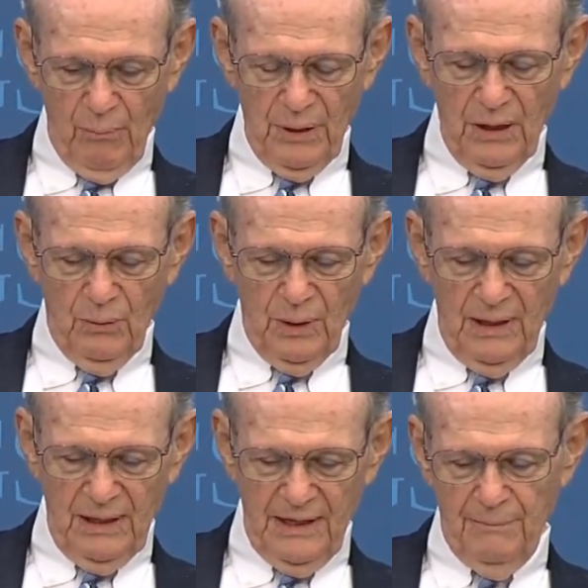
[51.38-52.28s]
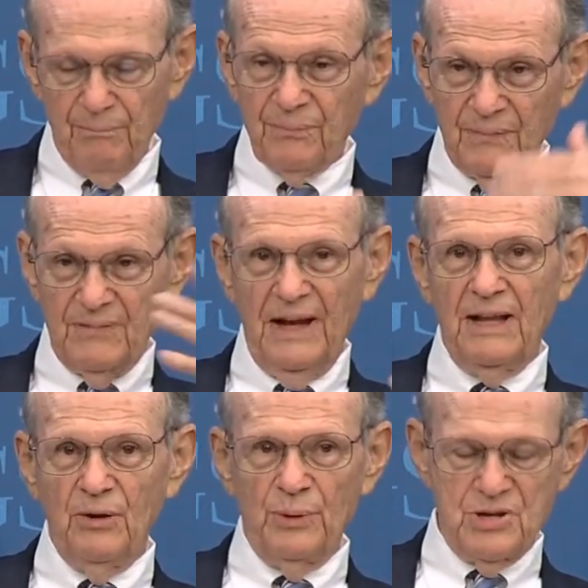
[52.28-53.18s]
Bill will uh,
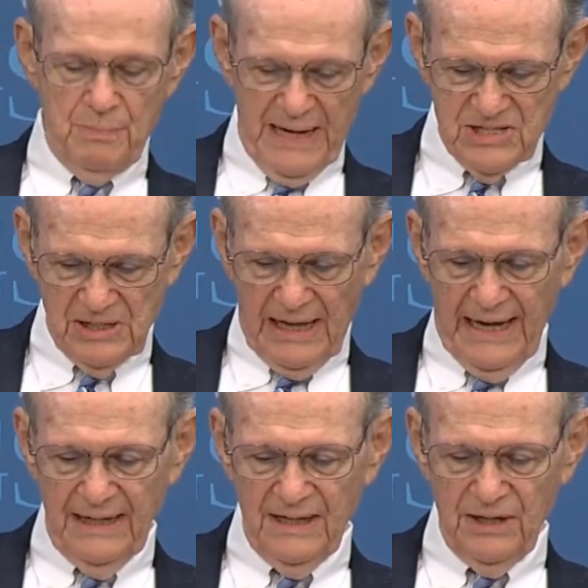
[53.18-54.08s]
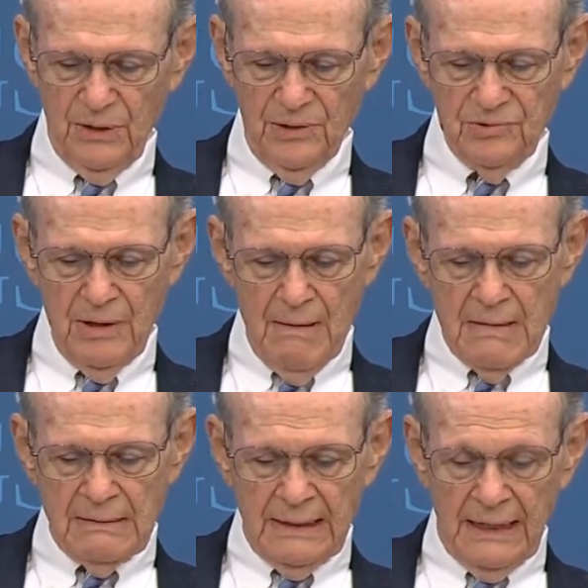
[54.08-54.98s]
tell you which baseline to use,
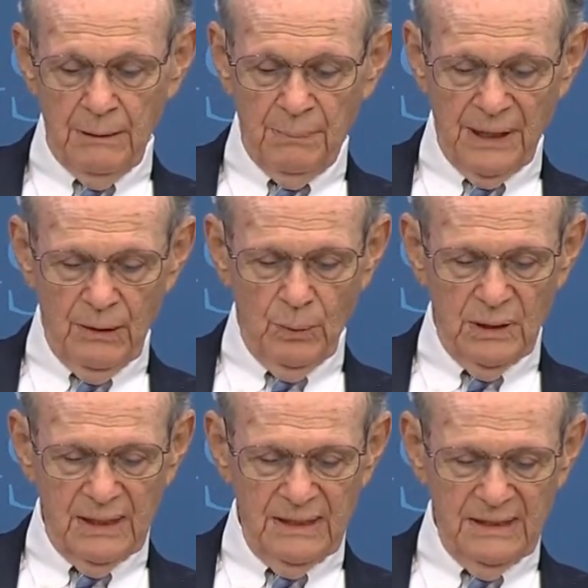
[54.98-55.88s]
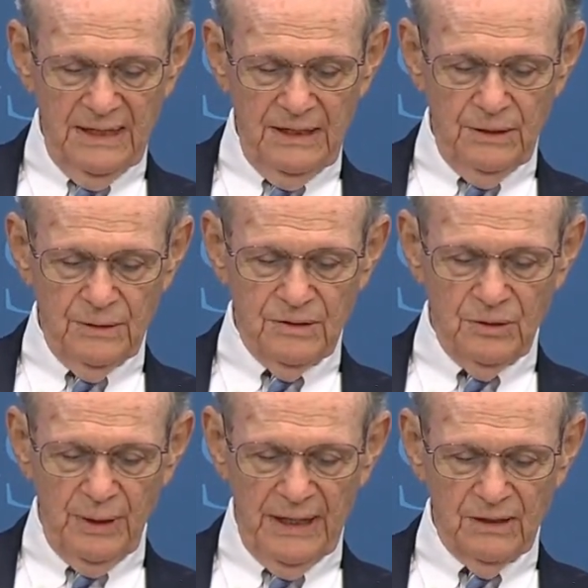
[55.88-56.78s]
uh, but it will continue
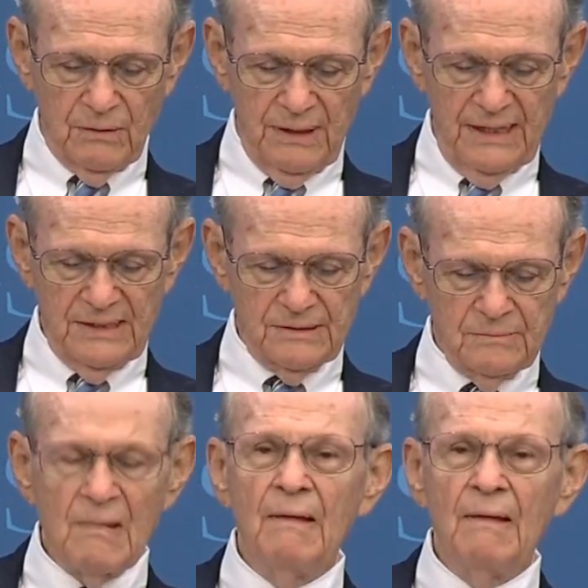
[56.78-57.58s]
to increase.